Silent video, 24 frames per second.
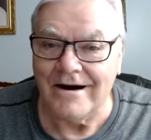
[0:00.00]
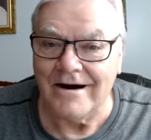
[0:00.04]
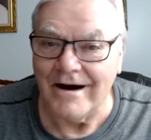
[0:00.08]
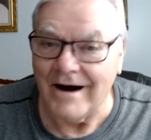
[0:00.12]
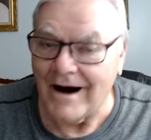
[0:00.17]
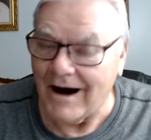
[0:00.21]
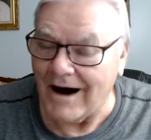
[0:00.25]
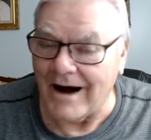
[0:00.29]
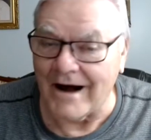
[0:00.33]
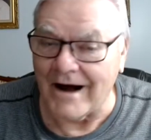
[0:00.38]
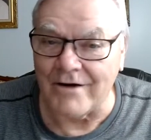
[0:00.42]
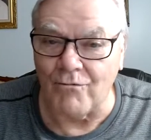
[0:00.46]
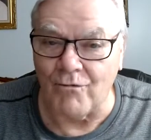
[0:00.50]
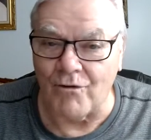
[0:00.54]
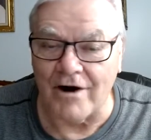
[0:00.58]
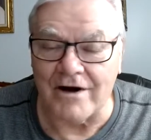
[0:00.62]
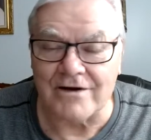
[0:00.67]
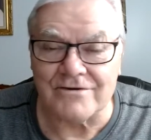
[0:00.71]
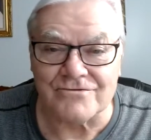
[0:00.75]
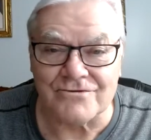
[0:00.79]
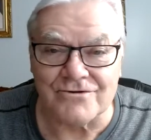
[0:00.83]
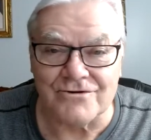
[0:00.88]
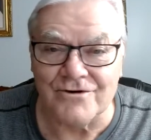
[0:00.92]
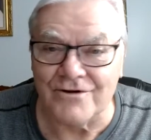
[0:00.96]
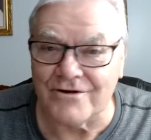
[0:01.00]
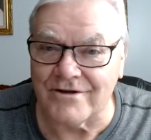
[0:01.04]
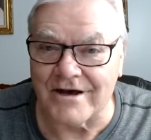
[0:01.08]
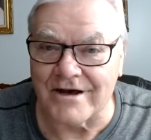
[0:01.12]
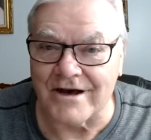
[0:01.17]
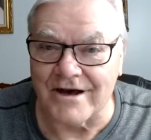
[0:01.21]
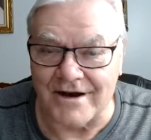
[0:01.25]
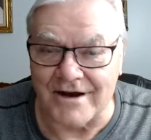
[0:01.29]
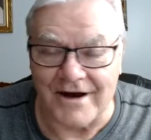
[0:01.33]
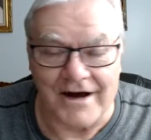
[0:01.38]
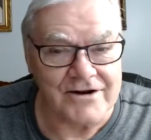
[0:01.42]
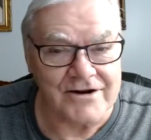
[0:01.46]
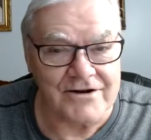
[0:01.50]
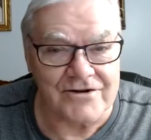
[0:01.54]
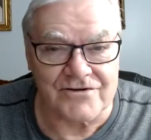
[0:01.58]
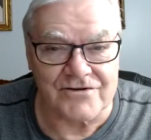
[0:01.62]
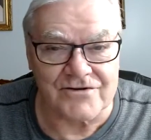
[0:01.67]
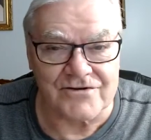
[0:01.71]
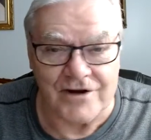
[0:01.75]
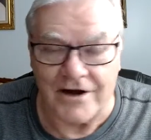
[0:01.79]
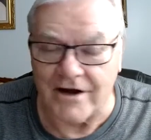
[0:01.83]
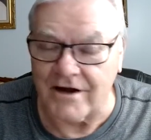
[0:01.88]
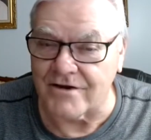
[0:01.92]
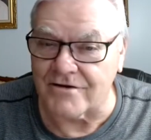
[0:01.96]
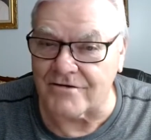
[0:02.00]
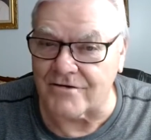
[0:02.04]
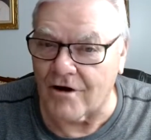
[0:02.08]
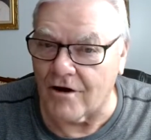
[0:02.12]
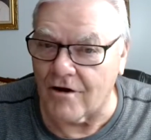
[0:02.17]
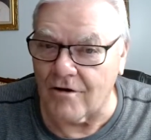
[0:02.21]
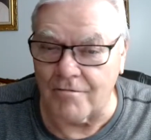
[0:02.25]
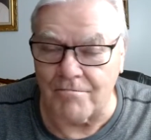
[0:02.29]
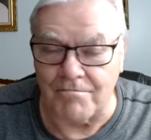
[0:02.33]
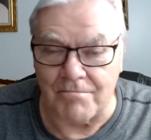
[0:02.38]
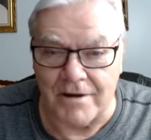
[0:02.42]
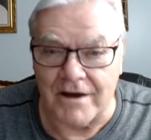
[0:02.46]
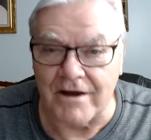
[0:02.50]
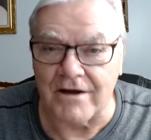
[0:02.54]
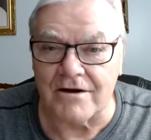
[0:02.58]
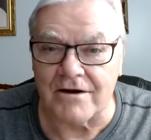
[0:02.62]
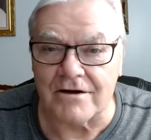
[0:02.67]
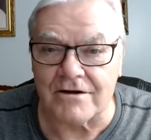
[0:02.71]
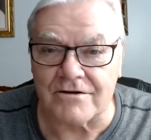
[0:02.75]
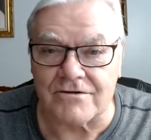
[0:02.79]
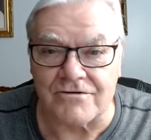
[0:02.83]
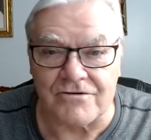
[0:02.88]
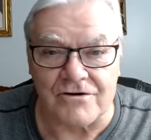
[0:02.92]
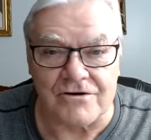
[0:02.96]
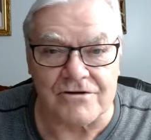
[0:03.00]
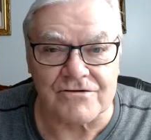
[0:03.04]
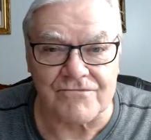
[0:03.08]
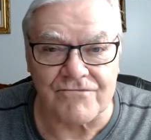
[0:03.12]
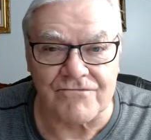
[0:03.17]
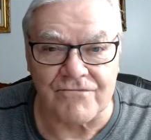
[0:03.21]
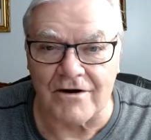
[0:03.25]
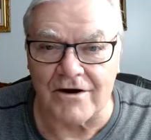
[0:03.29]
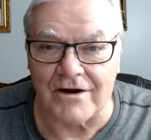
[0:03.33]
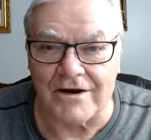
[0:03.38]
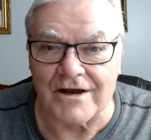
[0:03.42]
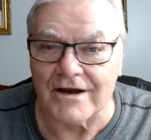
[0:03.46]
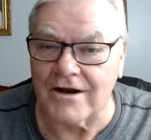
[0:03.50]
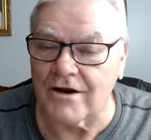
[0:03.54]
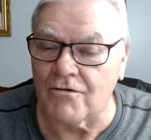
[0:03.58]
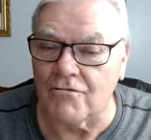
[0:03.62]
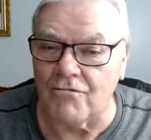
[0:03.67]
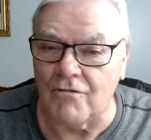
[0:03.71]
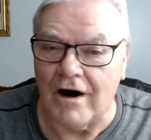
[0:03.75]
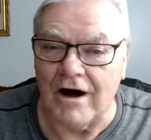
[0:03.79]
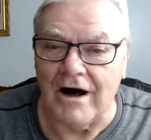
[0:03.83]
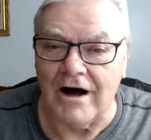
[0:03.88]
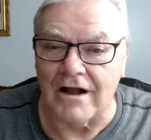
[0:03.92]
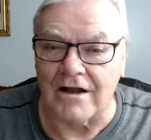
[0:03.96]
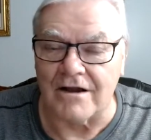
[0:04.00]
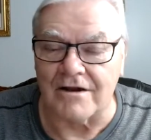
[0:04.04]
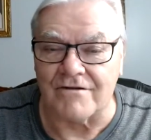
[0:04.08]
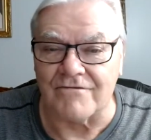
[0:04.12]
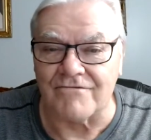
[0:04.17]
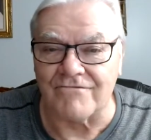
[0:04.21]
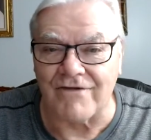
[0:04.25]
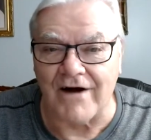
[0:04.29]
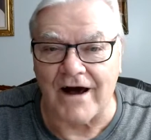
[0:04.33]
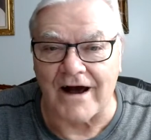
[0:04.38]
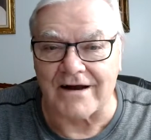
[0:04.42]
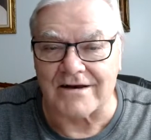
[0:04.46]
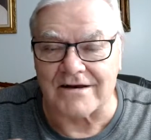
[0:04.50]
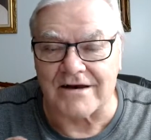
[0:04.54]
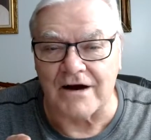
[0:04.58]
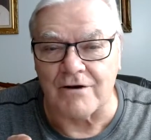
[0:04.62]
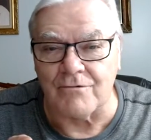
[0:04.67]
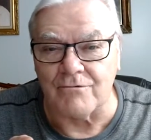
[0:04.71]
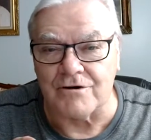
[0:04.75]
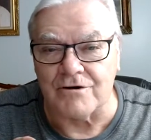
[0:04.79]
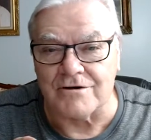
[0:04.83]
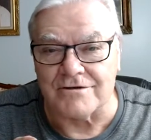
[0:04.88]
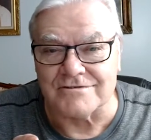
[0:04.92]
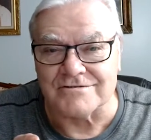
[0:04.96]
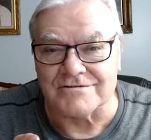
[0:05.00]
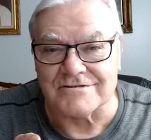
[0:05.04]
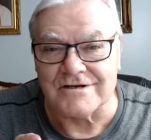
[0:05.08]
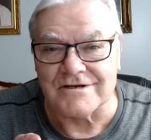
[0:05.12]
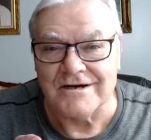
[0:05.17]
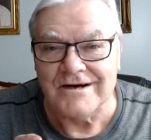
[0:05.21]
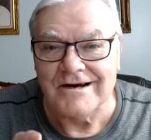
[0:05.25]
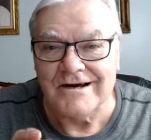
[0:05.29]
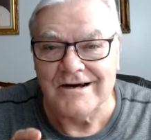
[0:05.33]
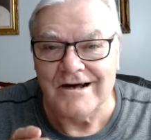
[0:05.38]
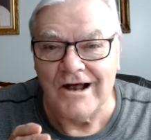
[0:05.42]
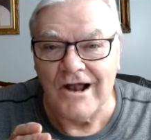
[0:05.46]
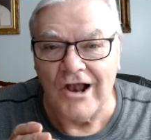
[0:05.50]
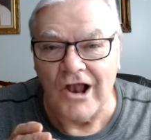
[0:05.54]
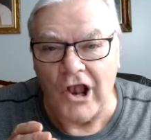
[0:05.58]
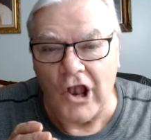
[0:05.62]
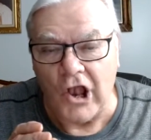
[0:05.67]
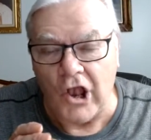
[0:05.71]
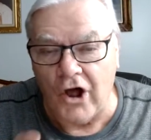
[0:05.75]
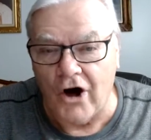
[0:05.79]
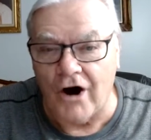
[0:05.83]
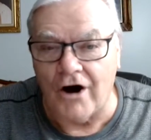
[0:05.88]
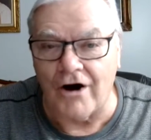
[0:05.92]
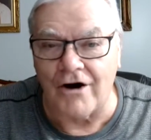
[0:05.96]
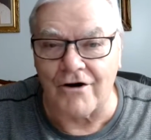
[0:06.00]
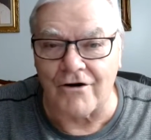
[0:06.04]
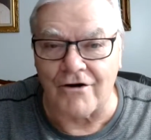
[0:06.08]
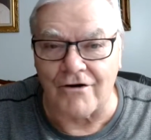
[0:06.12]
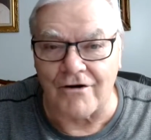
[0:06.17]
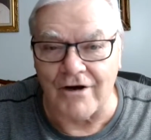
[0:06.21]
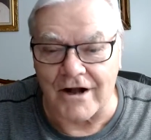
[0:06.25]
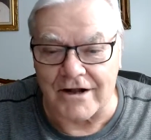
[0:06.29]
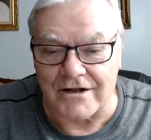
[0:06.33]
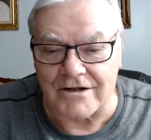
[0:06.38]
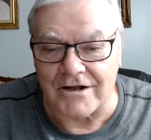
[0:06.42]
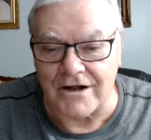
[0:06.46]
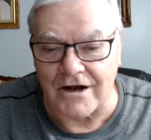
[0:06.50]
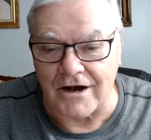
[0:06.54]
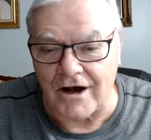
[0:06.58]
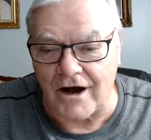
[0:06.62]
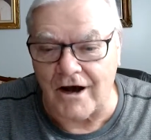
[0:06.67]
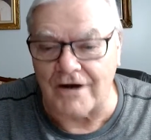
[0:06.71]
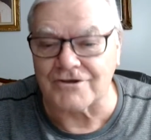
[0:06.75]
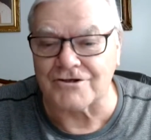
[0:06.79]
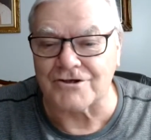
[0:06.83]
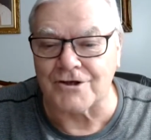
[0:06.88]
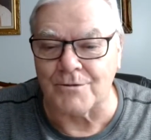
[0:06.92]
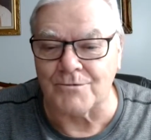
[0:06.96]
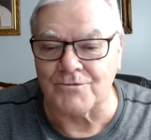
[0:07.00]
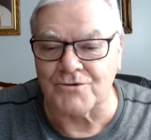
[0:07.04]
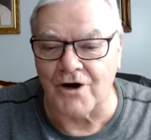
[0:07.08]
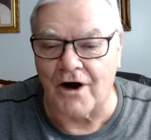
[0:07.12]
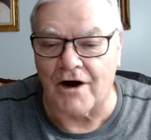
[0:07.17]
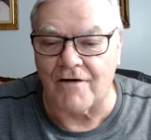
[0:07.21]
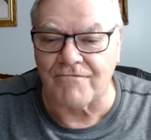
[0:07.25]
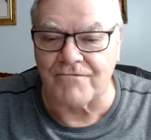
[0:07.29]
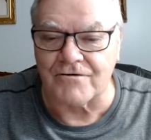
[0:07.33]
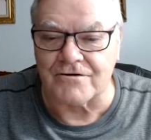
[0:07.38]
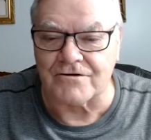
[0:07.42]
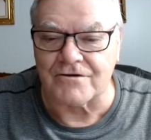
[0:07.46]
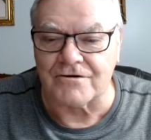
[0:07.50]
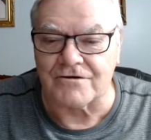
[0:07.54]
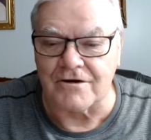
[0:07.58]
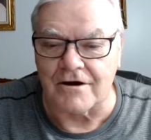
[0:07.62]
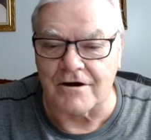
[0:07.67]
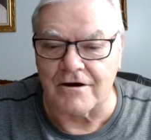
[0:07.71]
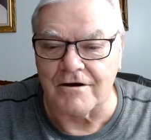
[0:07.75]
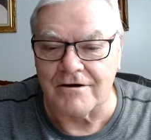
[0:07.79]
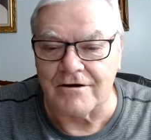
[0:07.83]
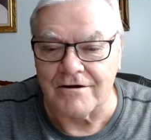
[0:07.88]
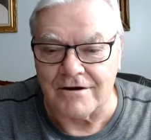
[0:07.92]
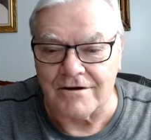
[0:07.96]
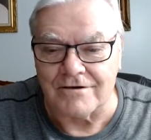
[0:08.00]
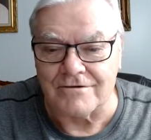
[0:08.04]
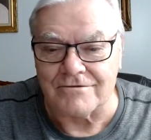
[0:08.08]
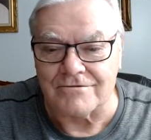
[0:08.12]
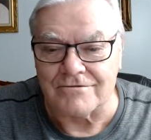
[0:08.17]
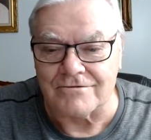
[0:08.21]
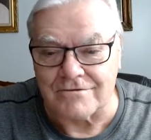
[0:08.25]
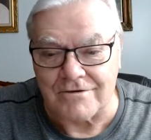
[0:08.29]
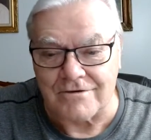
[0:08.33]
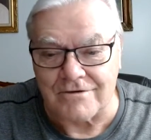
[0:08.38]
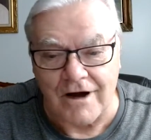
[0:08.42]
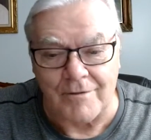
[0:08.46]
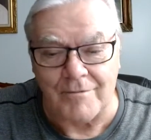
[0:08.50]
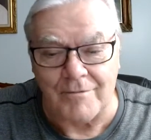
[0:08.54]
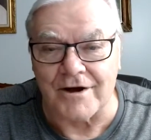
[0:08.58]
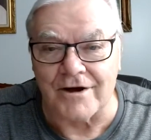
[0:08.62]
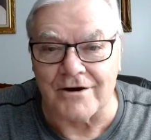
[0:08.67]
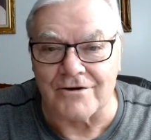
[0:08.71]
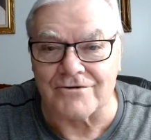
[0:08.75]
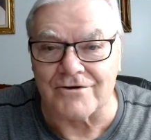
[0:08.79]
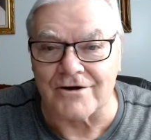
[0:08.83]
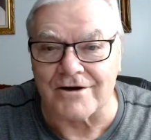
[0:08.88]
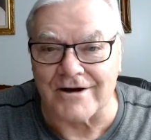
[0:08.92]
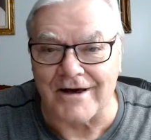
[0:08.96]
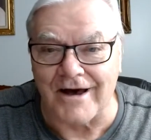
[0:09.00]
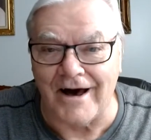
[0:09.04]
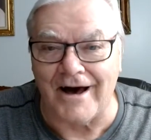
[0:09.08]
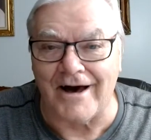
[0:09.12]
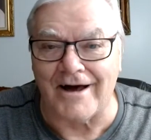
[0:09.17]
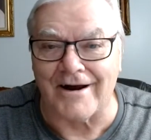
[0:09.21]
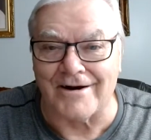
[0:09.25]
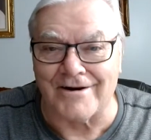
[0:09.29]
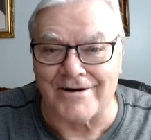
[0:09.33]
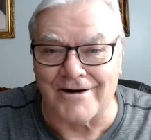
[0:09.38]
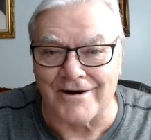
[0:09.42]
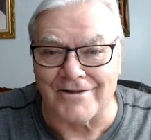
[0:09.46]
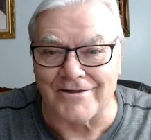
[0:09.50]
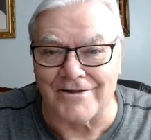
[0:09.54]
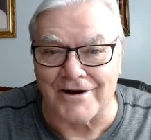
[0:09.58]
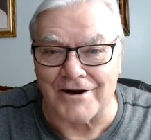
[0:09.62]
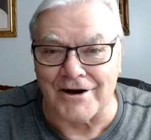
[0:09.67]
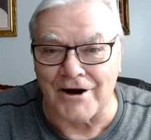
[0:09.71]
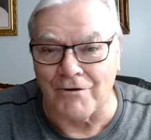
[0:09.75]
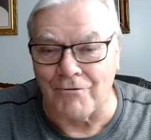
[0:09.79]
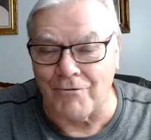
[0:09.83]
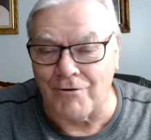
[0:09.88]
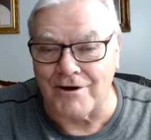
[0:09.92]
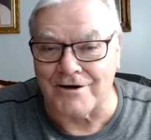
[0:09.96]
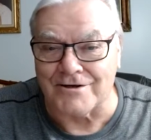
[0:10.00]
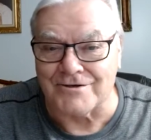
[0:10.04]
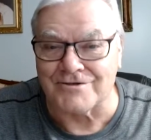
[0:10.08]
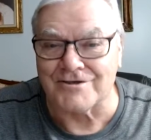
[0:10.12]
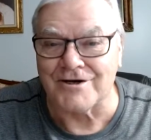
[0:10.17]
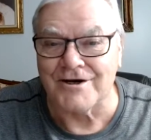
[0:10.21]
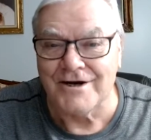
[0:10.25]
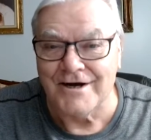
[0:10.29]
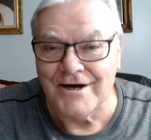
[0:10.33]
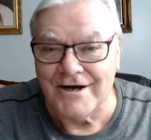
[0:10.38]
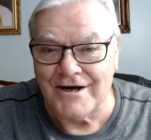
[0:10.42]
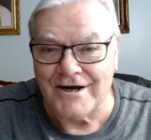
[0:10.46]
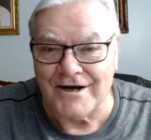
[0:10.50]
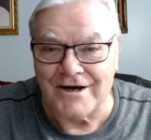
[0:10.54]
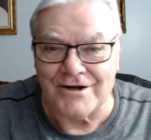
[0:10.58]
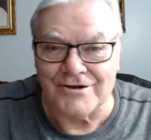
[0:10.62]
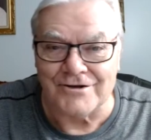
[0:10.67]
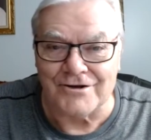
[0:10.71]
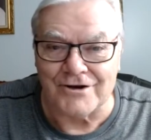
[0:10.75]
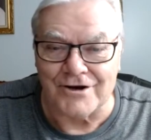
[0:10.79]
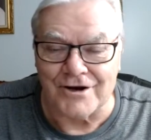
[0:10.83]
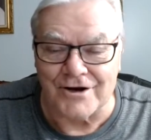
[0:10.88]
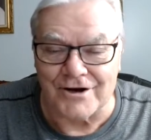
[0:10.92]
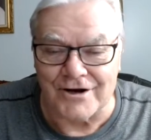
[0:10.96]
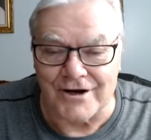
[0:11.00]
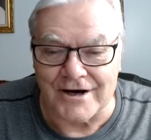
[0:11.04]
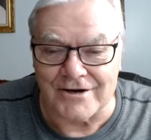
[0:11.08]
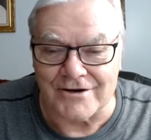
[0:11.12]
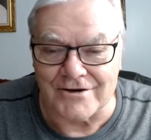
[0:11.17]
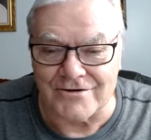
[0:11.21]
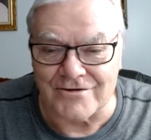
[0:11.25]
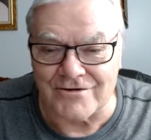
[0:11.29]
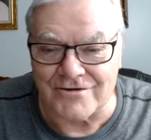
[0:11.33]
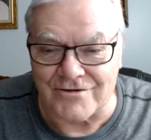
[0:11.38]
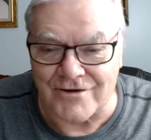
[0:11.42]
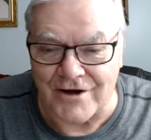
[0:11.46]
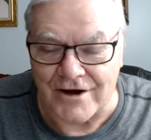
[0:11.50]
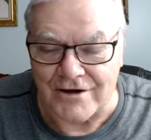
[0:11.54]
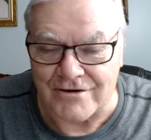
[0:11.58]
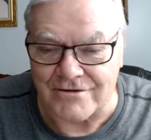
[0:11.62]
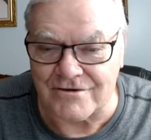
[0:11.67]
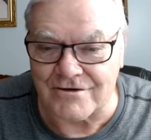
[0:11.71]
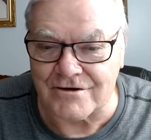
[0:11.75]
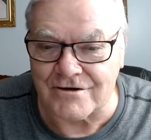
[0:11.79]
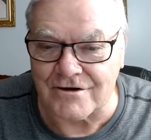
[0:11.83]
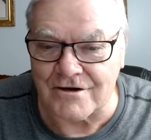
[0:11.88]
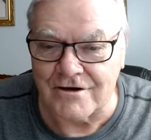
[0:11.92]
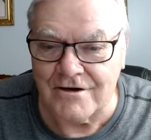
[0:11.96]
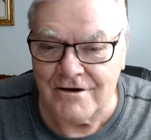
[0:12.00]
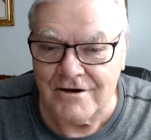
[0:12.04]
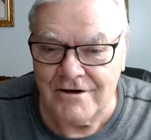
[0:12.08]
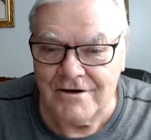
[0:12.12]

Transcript: I went to the United States, albeit just for a little while. In fact, I was longer at the customs office uh, in coming into Canada than I was in the United States.